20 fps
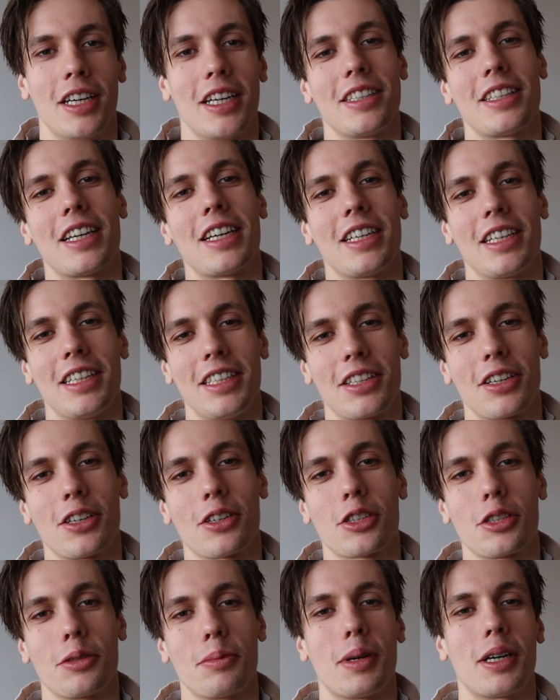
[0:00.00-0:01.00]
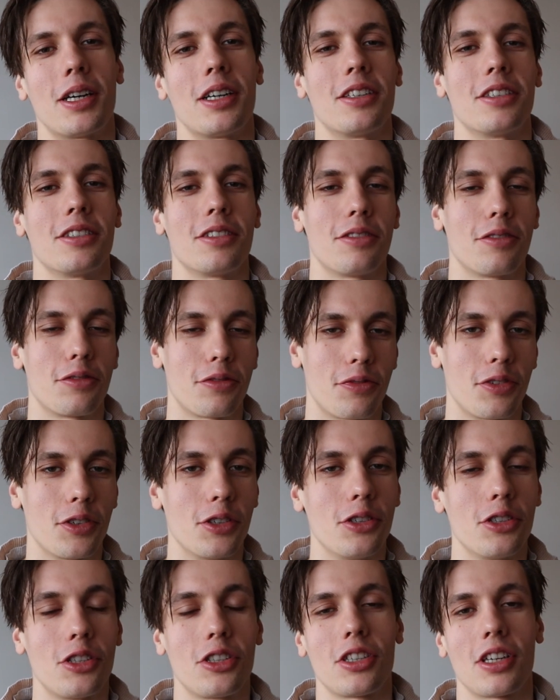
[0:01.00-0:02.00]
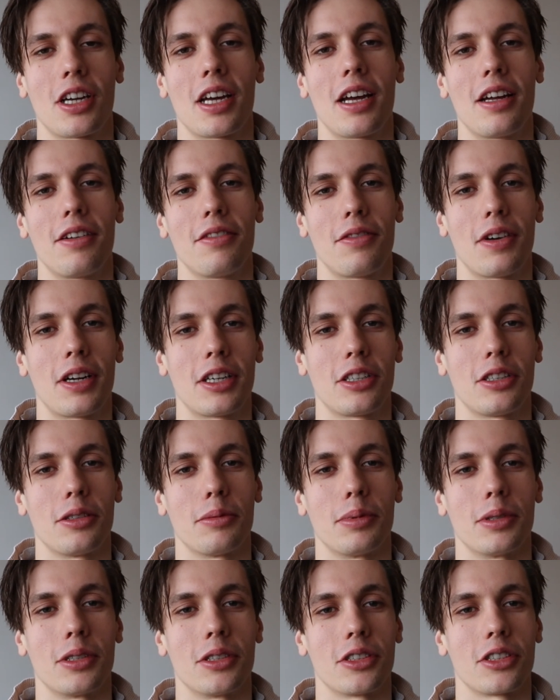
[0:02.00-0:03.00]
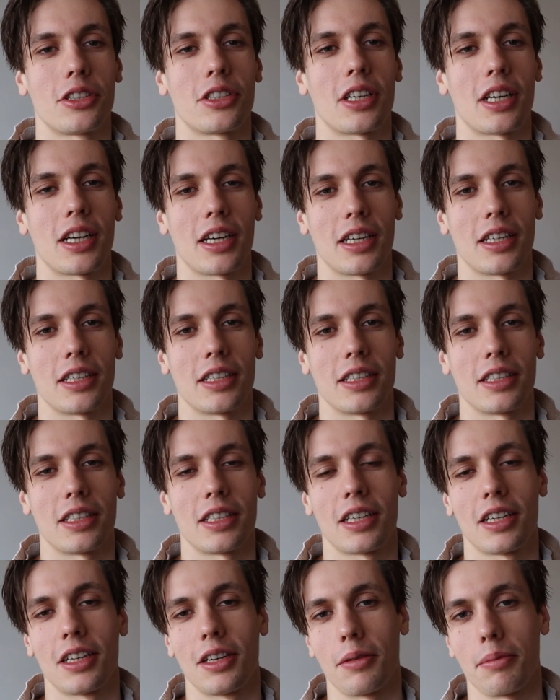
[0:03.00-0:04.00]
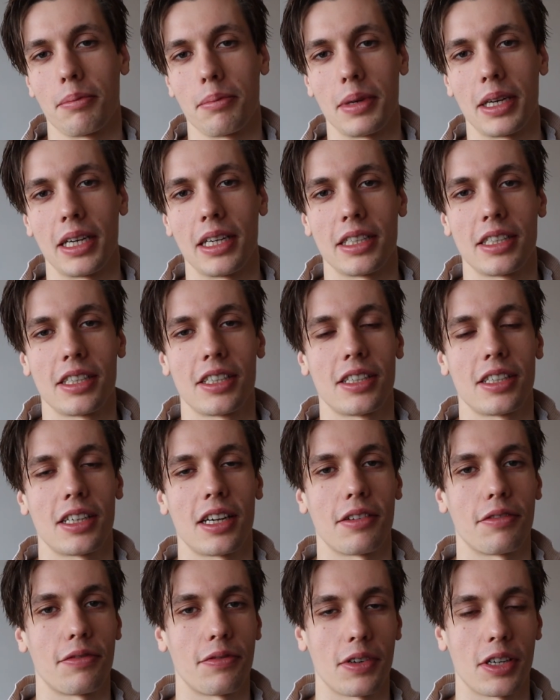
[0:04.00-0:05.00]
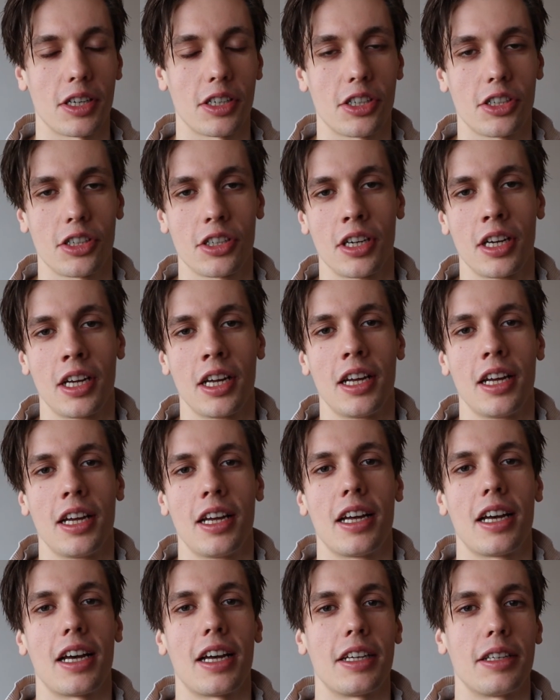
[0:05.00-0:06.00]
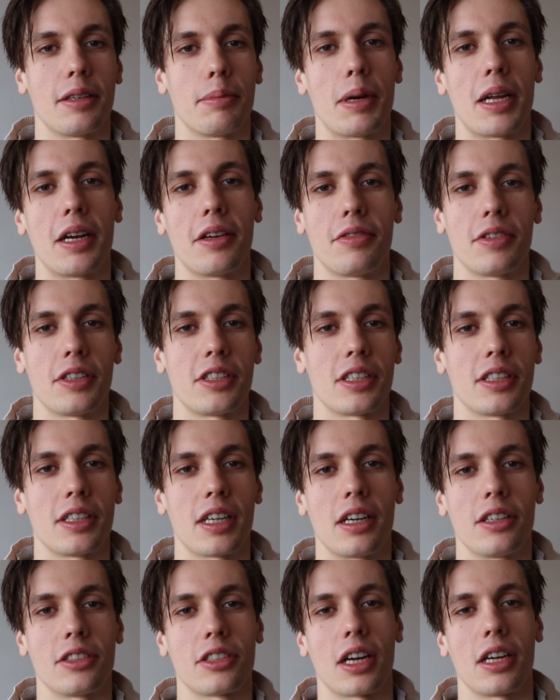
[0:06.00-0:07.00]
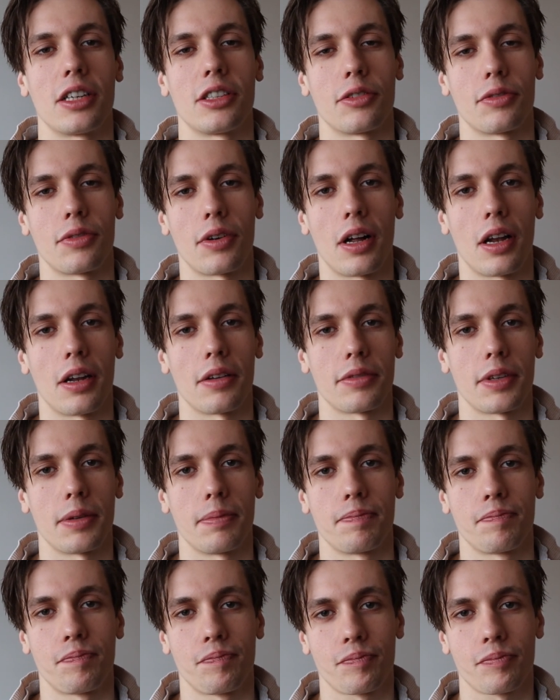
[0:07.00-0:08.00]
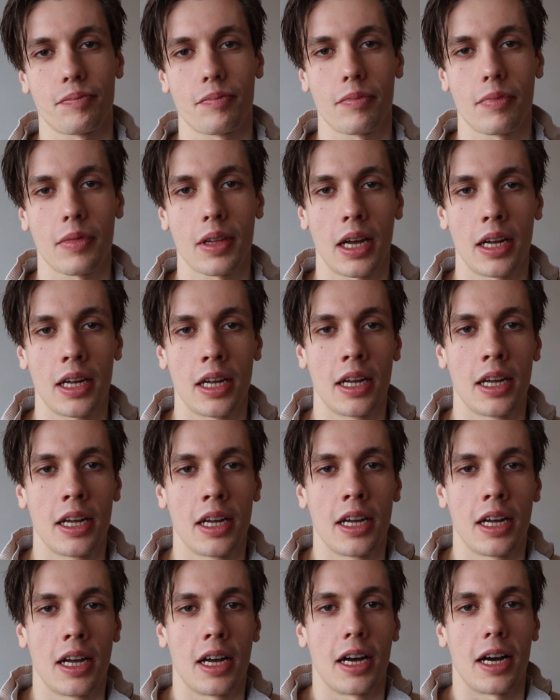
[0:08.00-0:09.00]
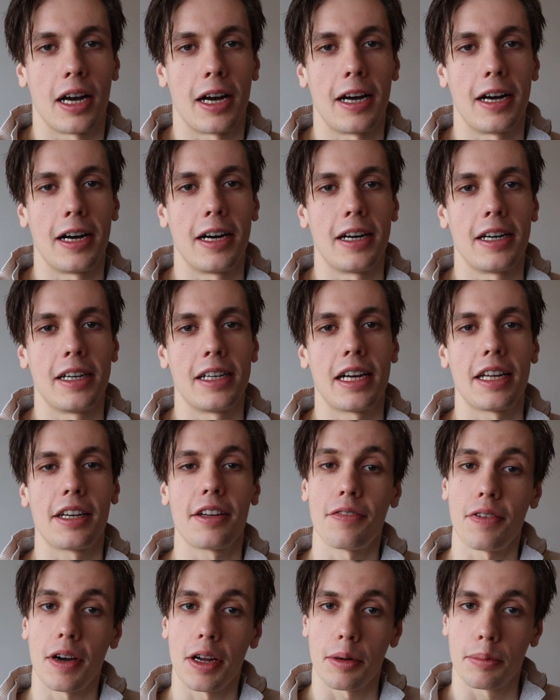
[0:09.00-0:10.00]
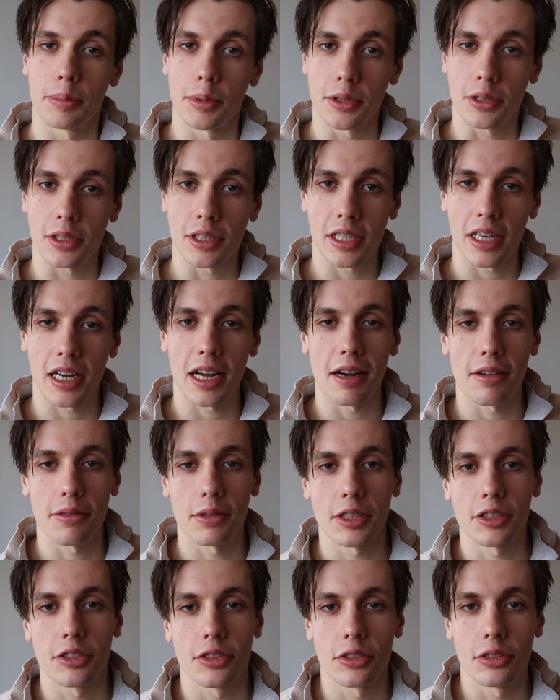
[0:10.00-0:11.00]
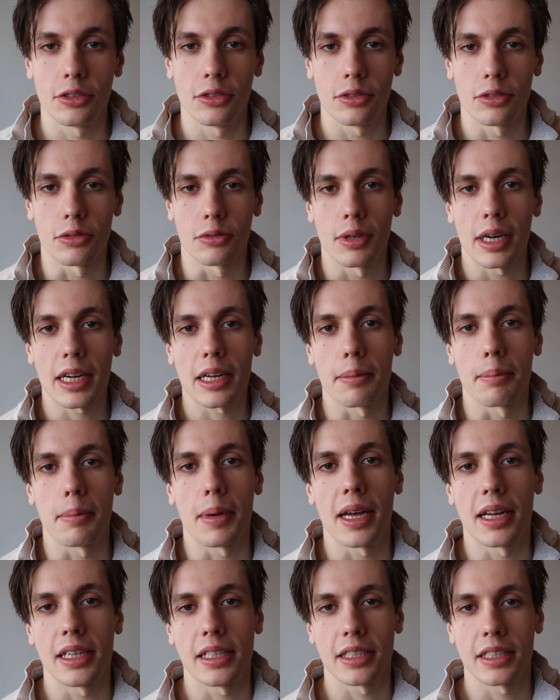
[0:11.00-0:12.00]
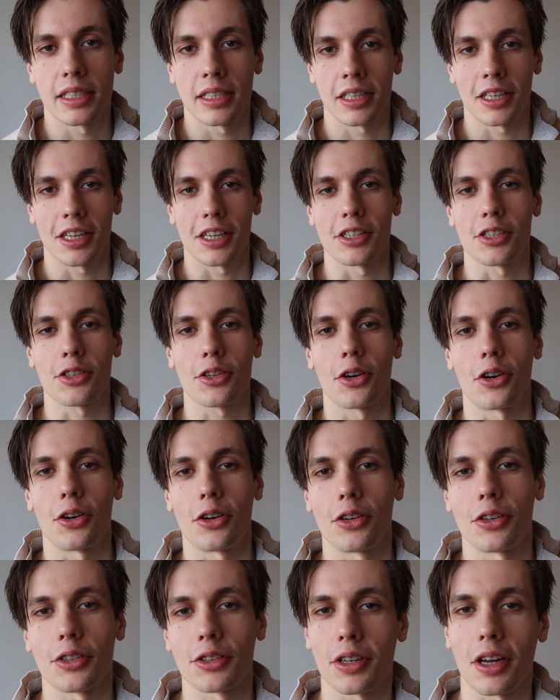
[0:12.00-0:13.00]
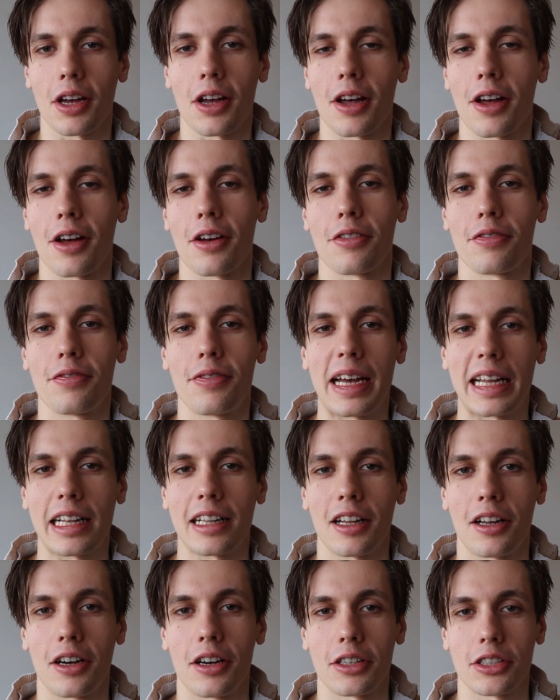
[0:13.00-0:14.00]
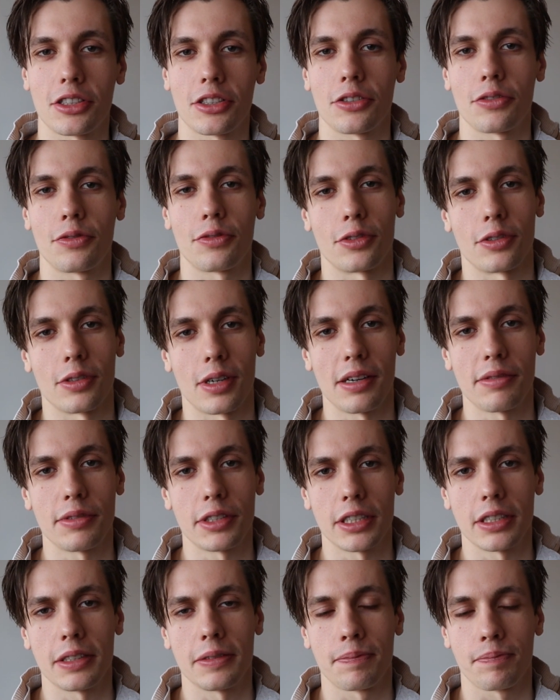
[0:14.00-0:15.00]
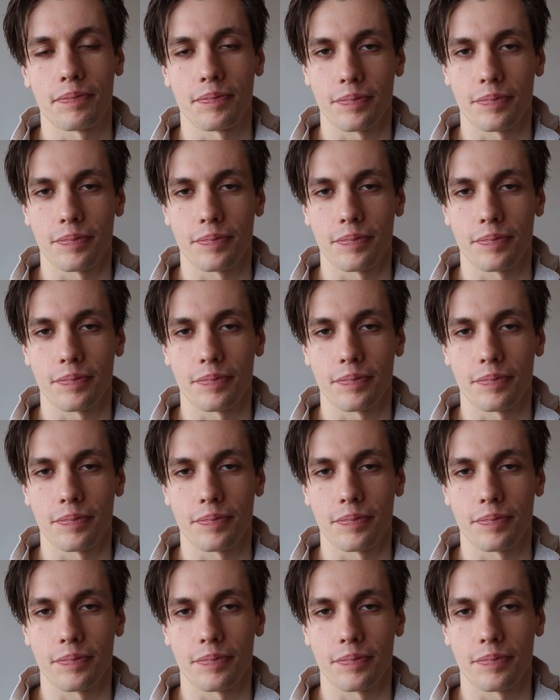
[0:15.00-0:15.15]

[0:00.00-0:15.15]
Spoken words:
he talks about fruits and vegetables and meats and fish and the benefits and downsides of all of them. And the final book I want to recommend is called Fat Loss Forever